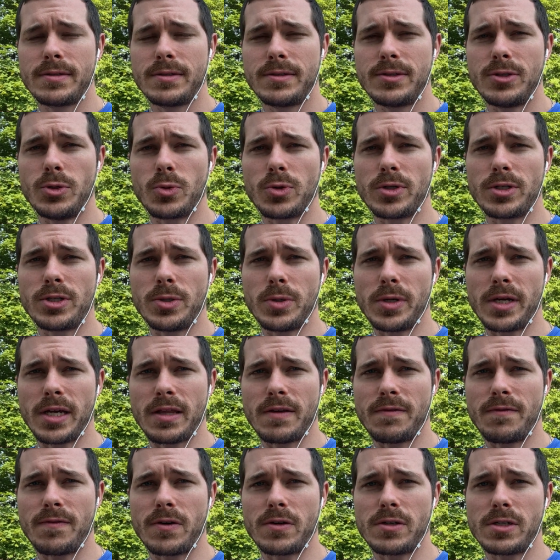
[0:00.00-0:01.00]
you were doing it in
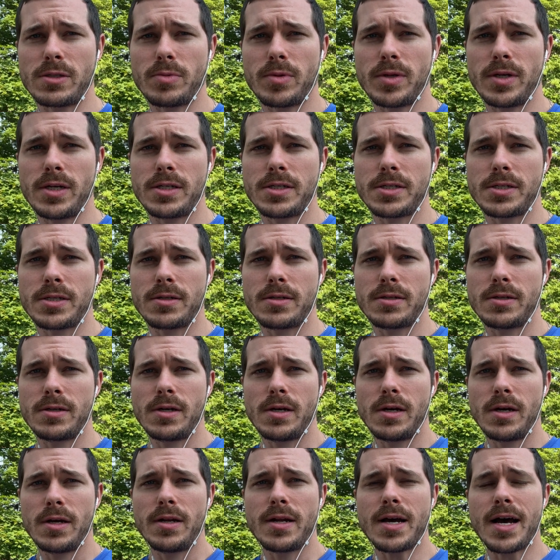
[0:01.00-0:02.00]
the first place,
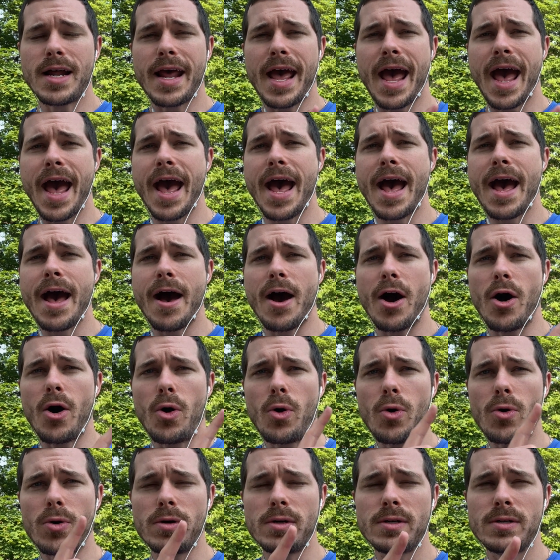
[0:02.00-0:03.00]
not
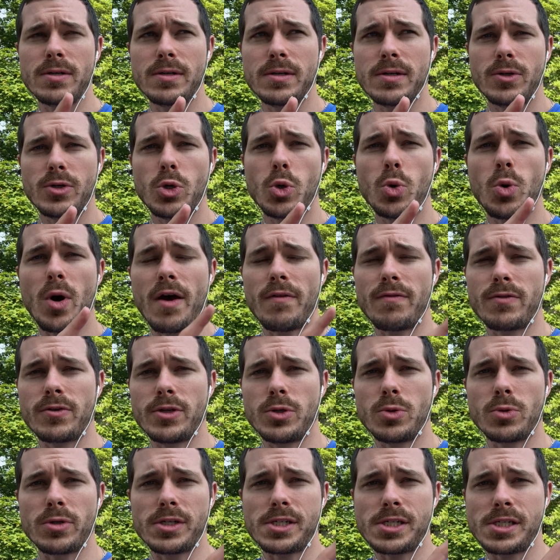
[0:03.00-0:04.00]
how whoever
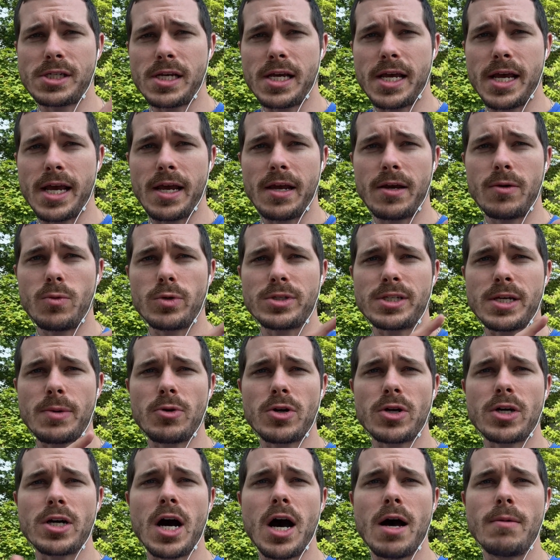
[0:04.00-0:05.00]
you were seeing was able
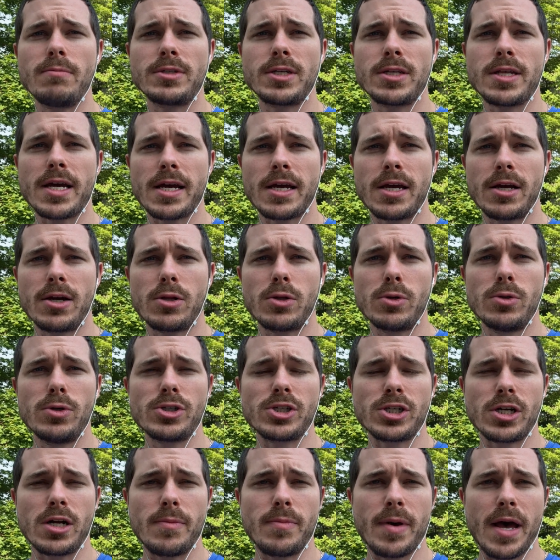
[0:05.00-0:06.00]
to come to that
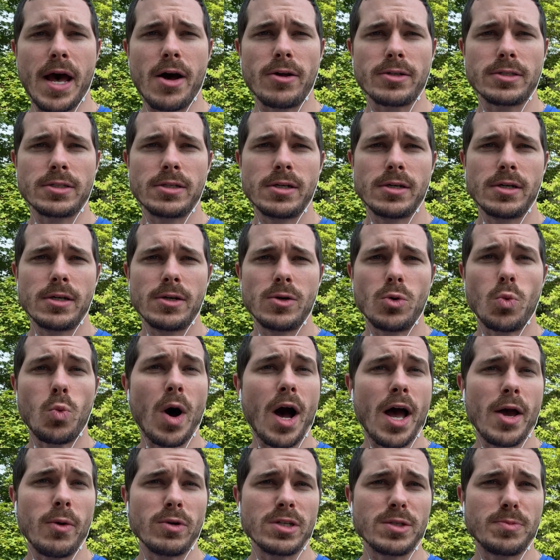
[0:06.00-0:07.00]
conclusion about
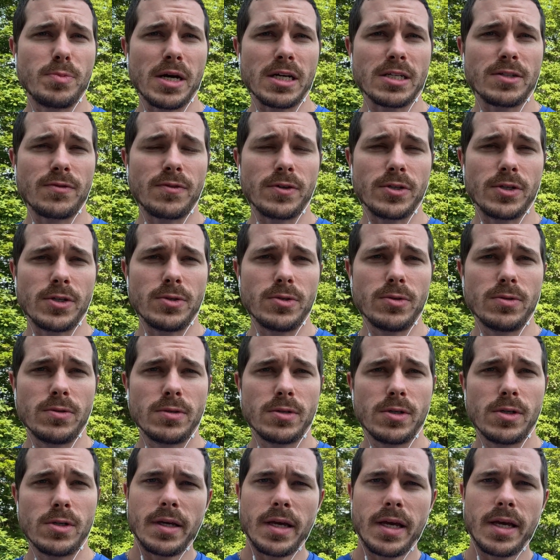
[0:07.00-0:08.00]
why it was best for you.
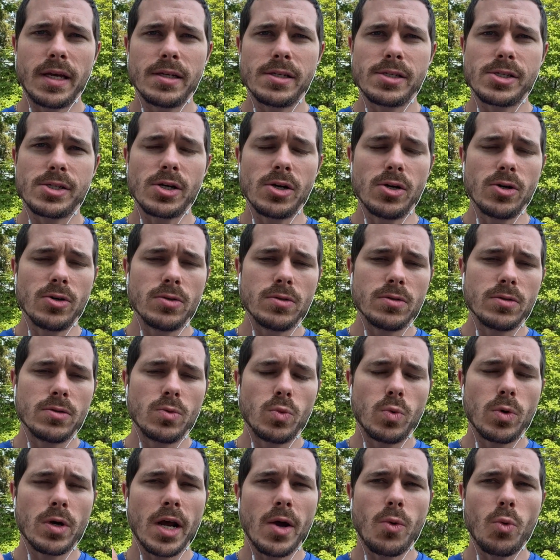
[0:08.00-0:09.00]
And so,
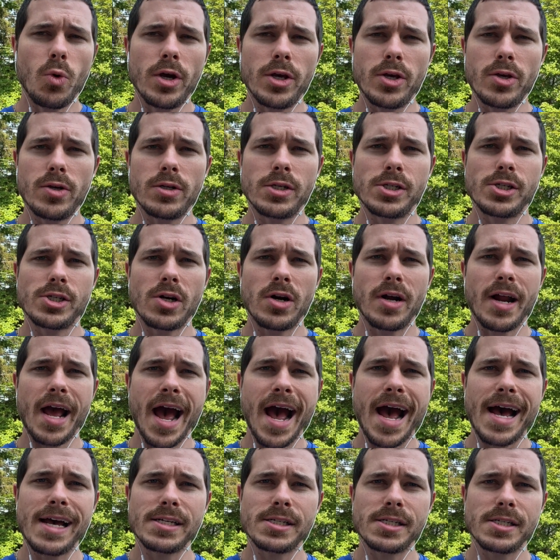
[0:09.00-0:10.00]
what I want you to start
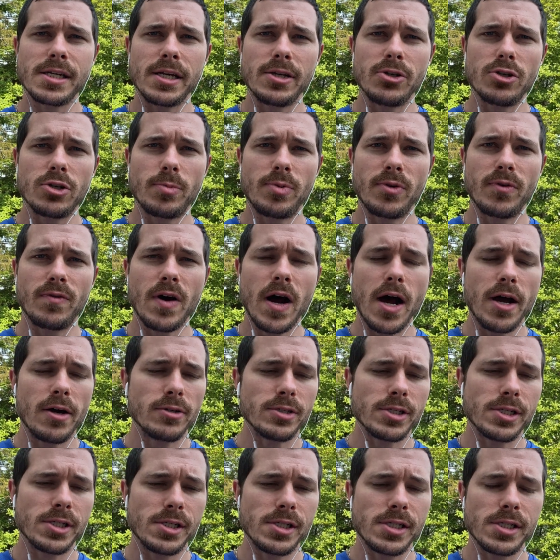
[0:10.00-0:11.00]
asking your
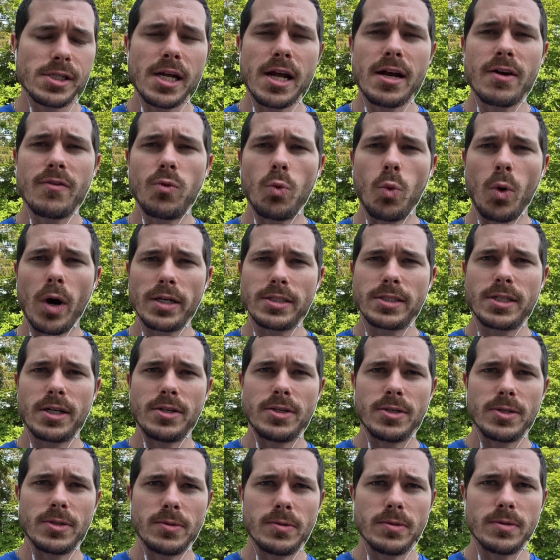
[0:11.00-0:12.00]
providers is instead of what to
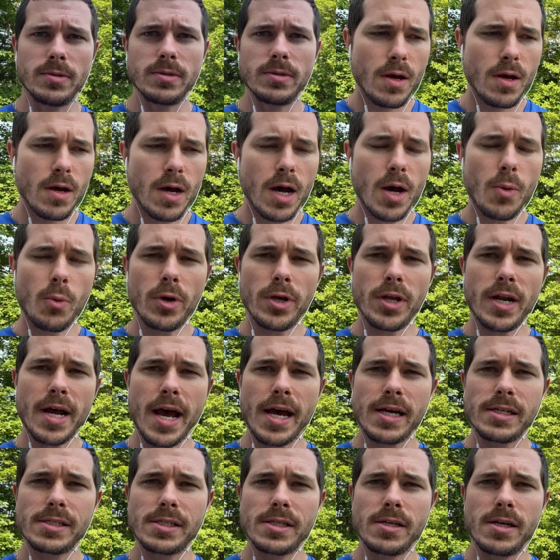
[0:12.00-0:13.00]
do, I want you to
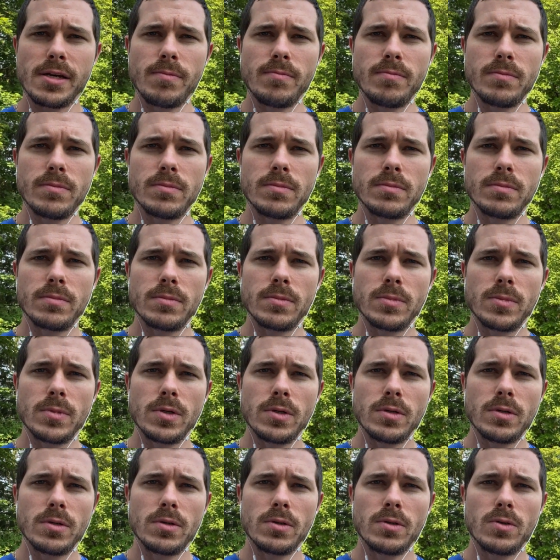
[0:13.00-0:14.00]
ask them
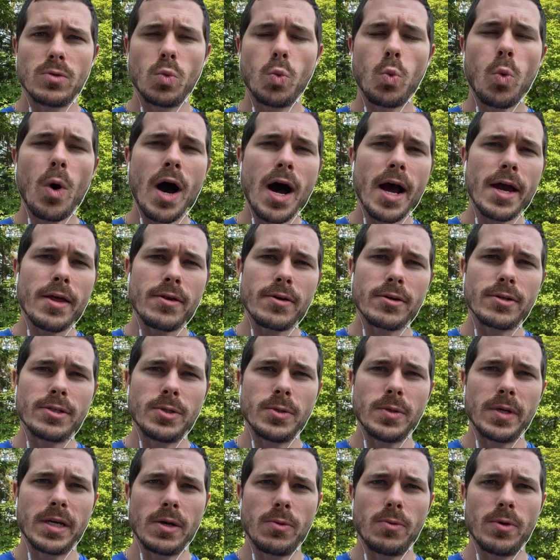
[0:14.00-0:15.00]
why they're
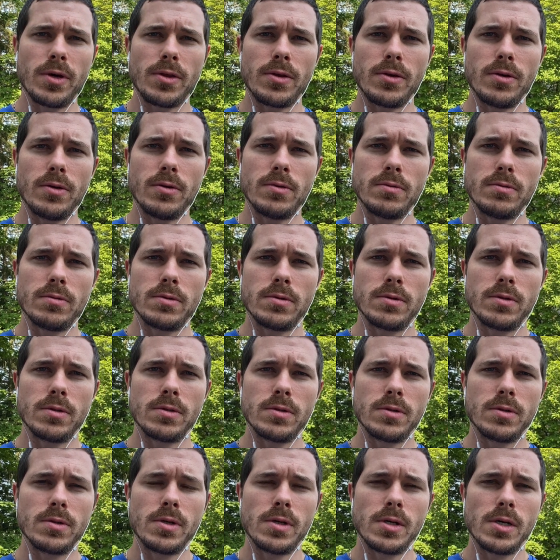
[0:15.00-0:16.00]
doing it with you.
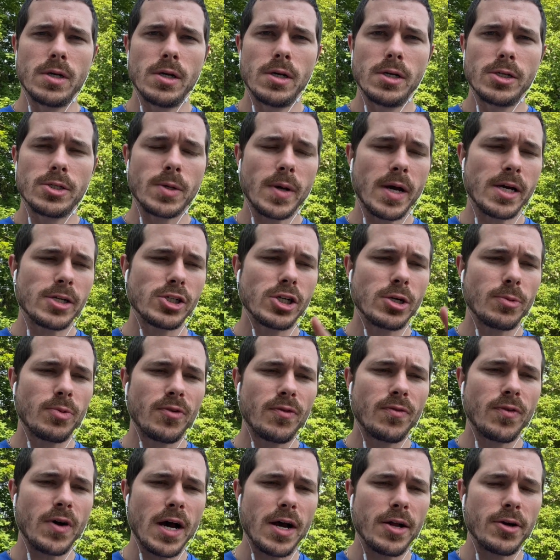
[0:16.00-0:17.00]
So, ask your
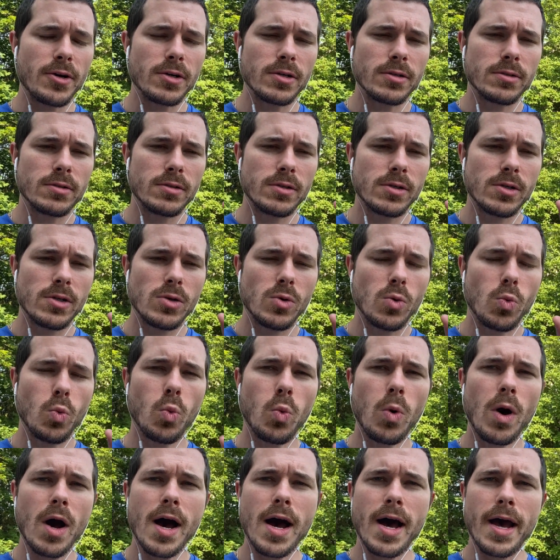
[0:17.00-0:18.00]
provider,
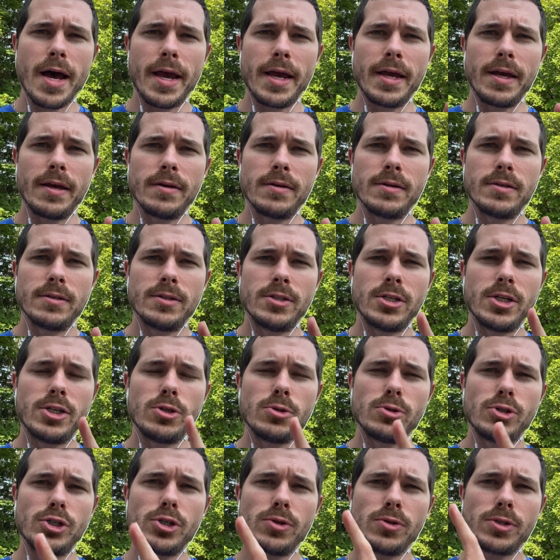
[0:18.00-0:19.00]
why did
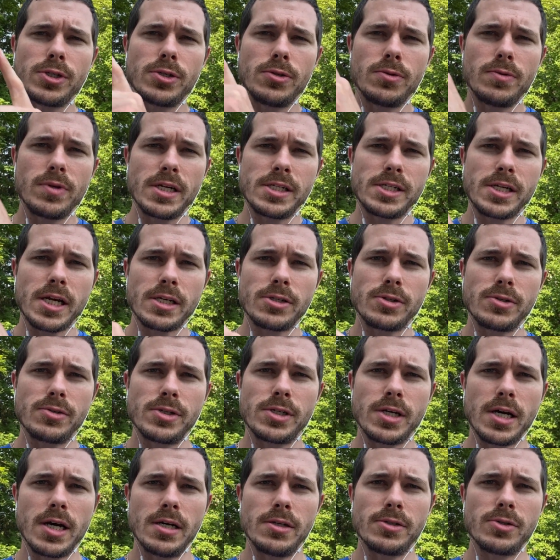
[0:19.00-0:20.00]
you choose to do this
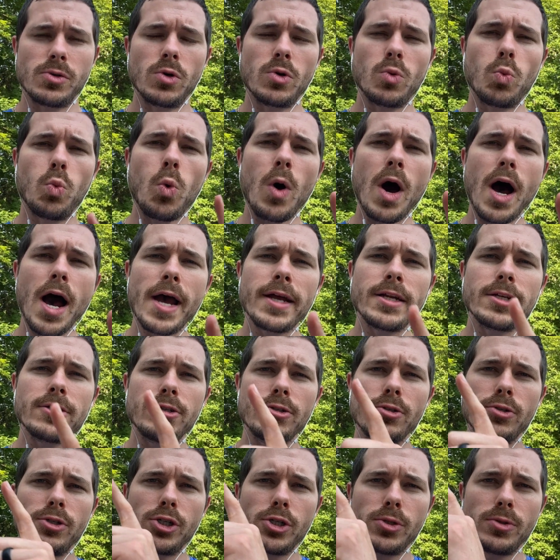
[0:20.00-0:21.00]
exercise? Or why did
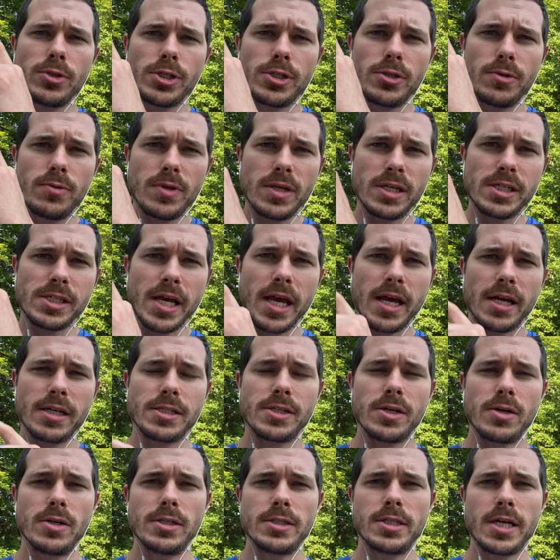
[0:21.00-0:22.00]
you choose to do this
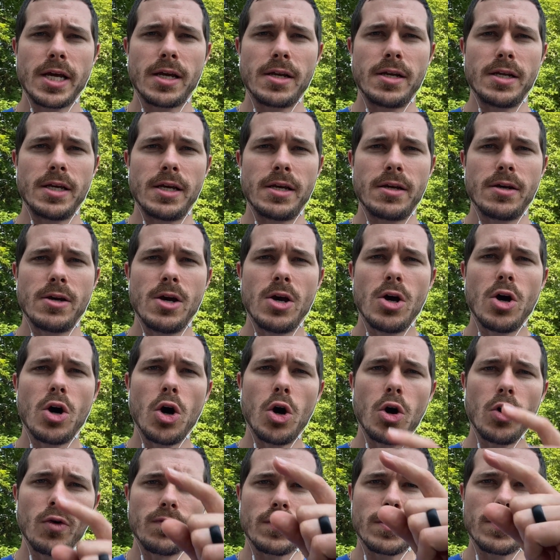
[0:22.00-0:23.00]
hands on technique
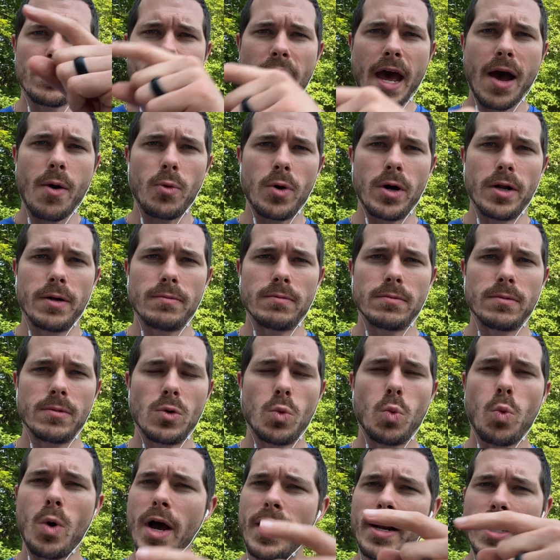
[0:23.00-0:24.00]
over that one?
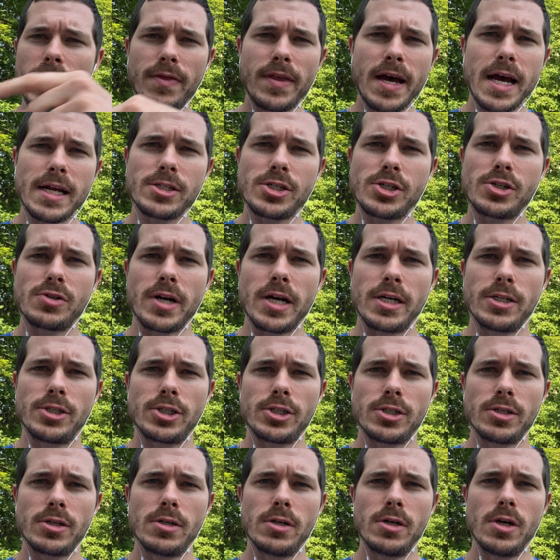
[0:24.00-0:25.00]
Why not that
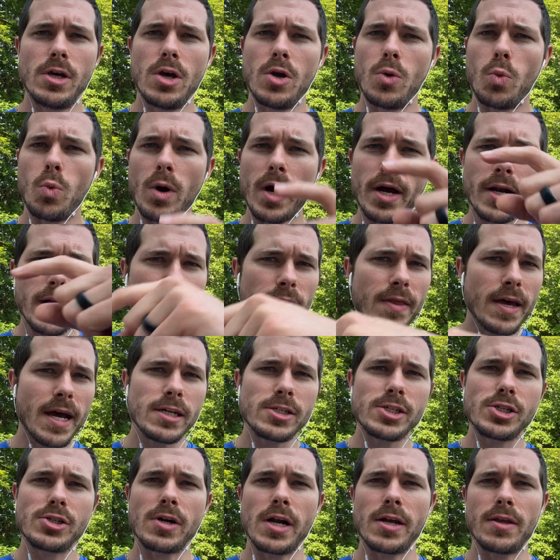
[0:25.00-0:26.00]
stretch? Why not
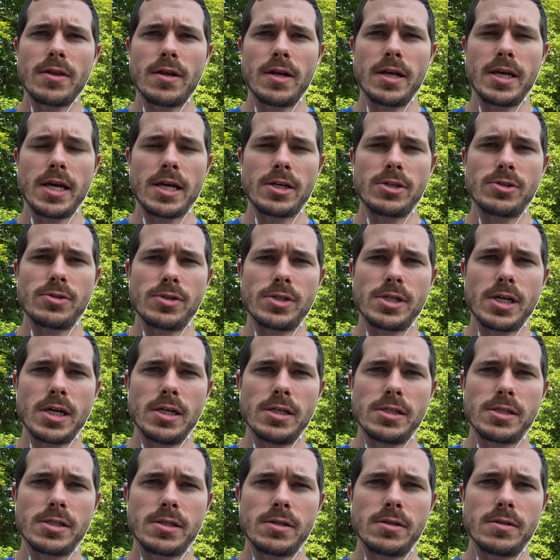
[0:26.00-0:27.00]
that strengthening
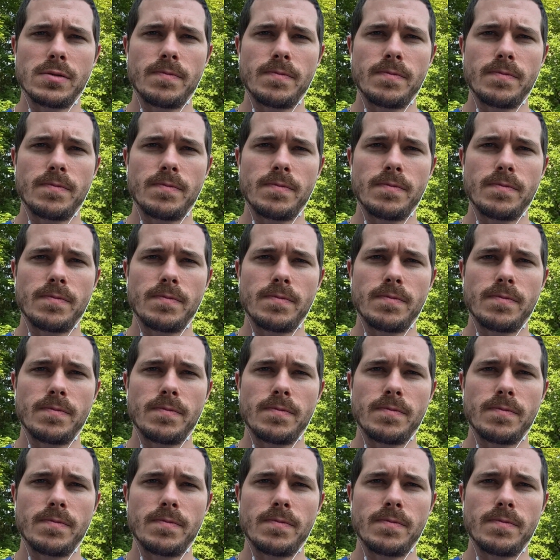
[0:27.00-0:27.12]
exercise?